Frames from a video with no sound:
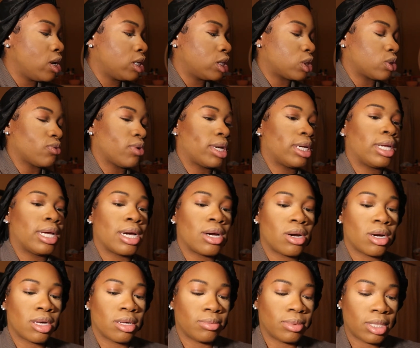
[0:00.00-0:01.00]
So right now
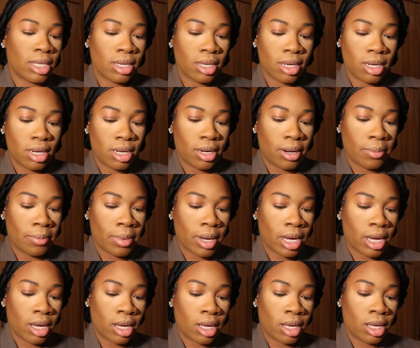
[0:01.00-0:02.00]
I am taking
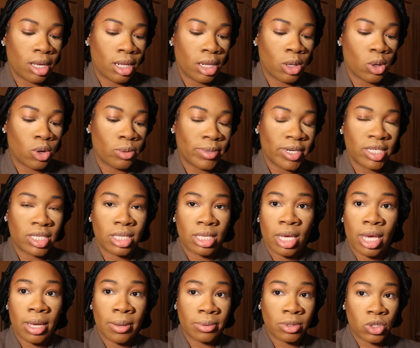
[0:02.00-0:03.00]
my Laura
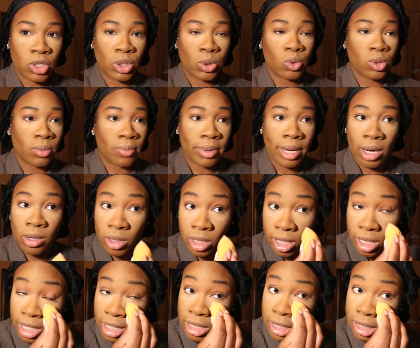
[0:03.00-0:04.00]
Mercier translucent powder
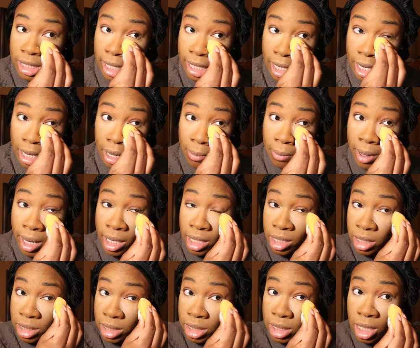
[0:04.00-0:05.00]
and setting my
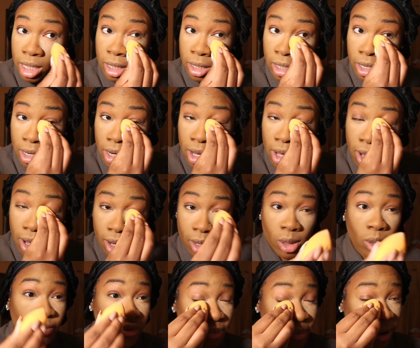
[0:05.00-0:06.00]
concealer
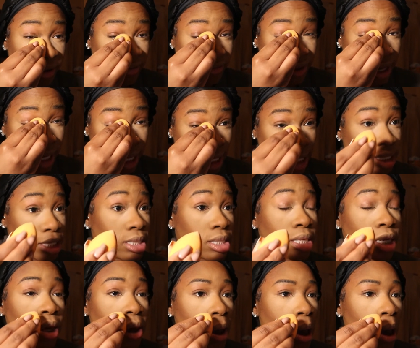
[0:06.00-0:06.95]
all over my face.